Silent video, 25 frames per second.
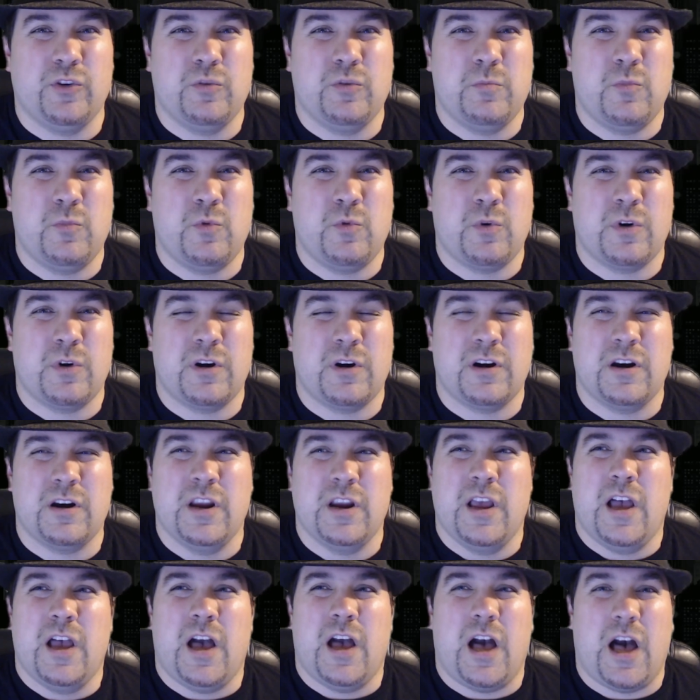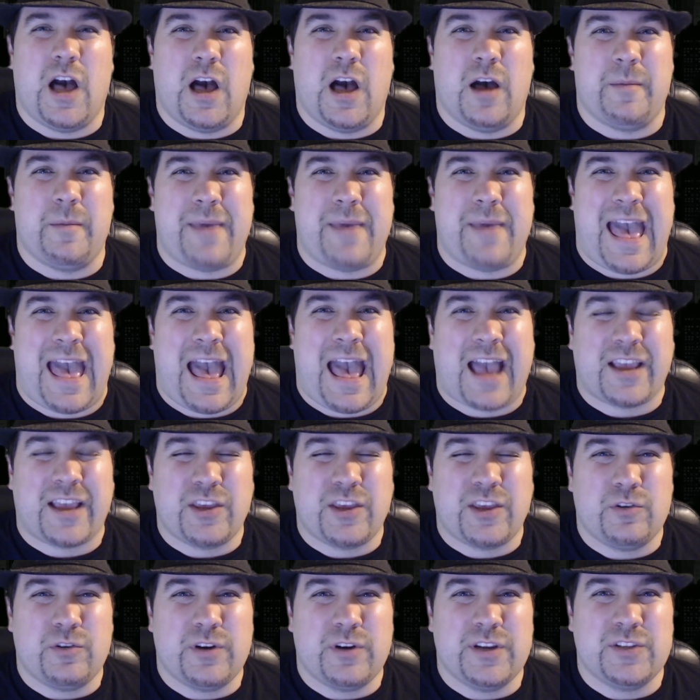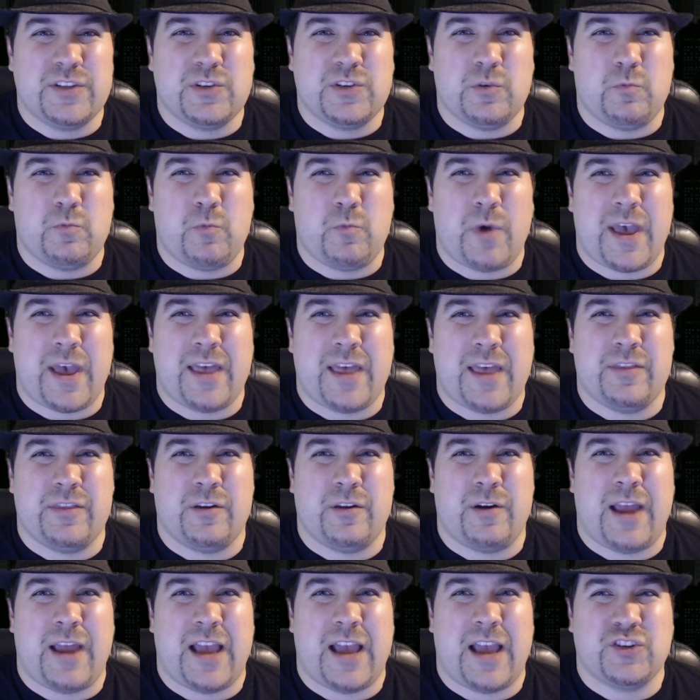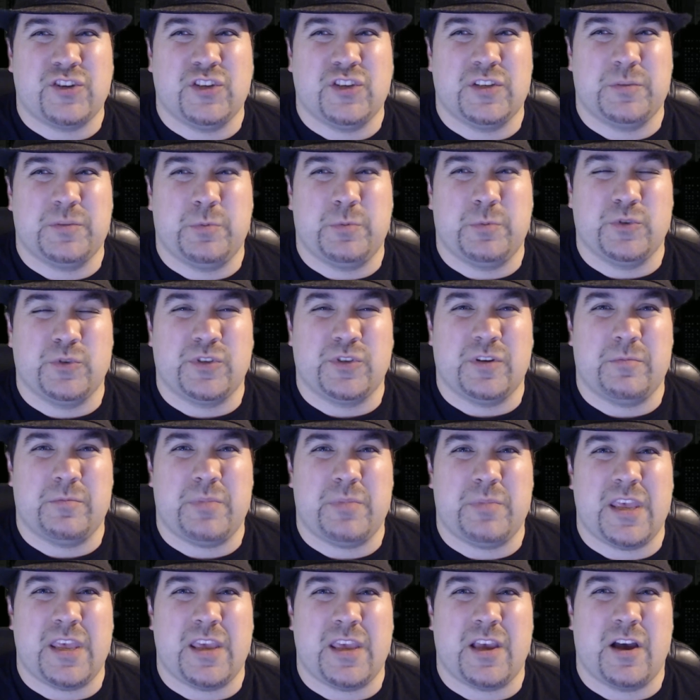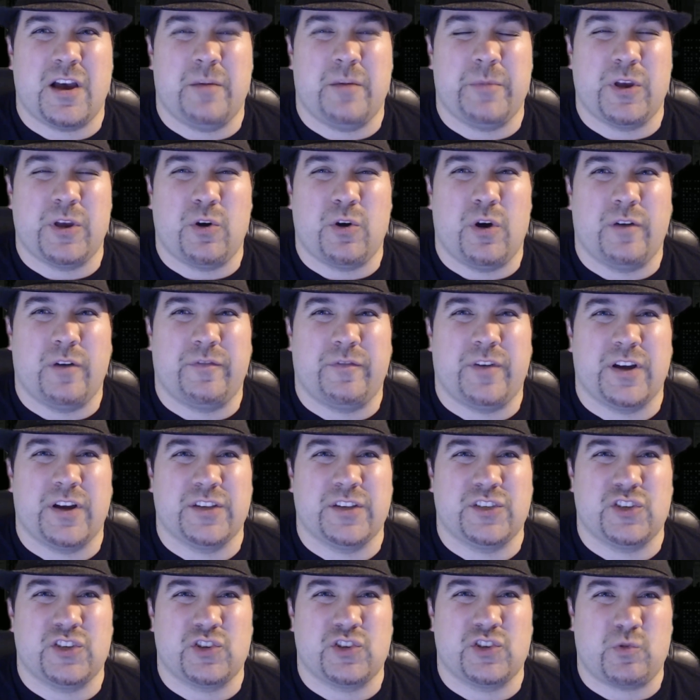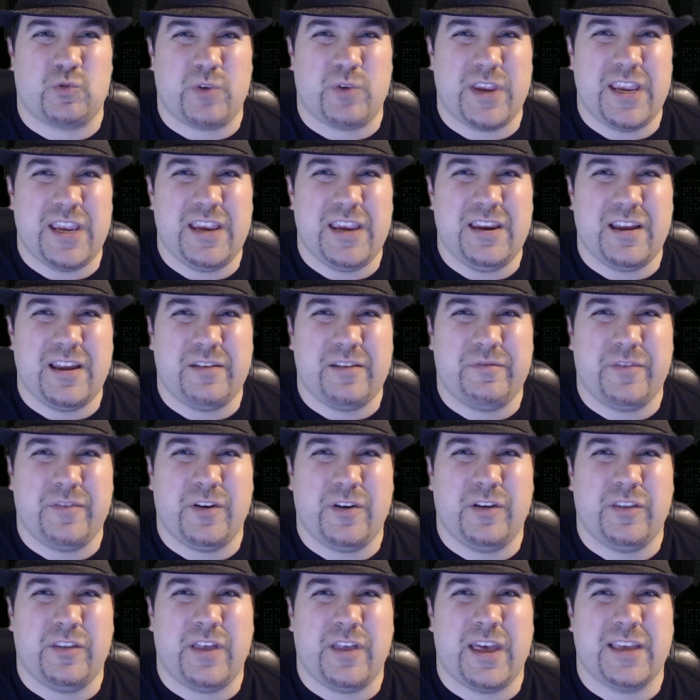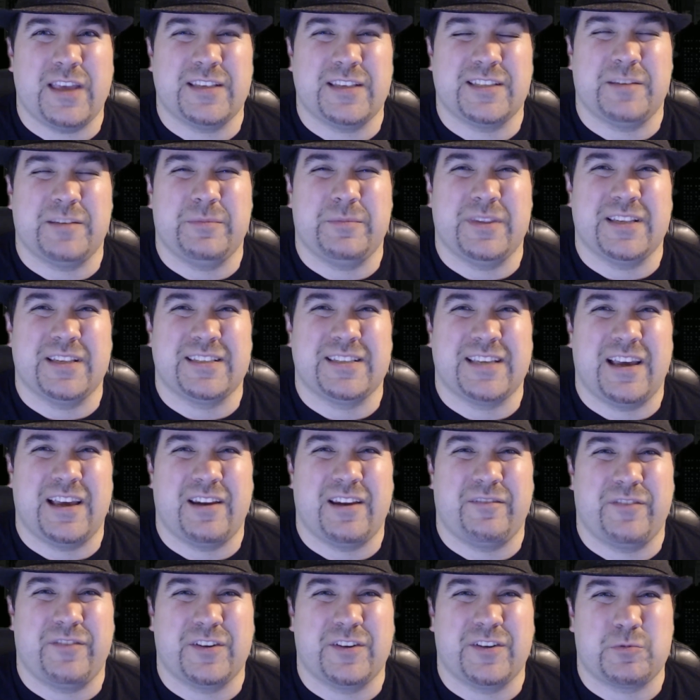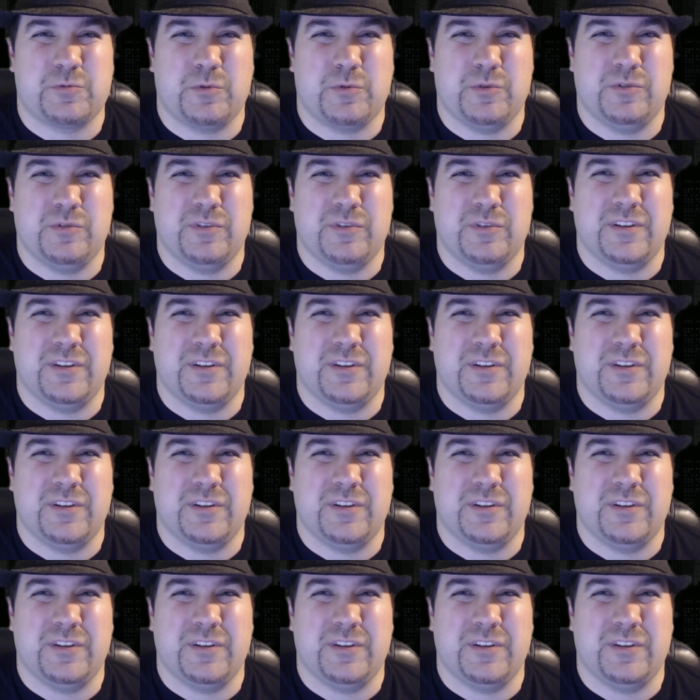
more accurate to when they're actually supposed to be coming off on screen. I felt like some of the sound effects were a little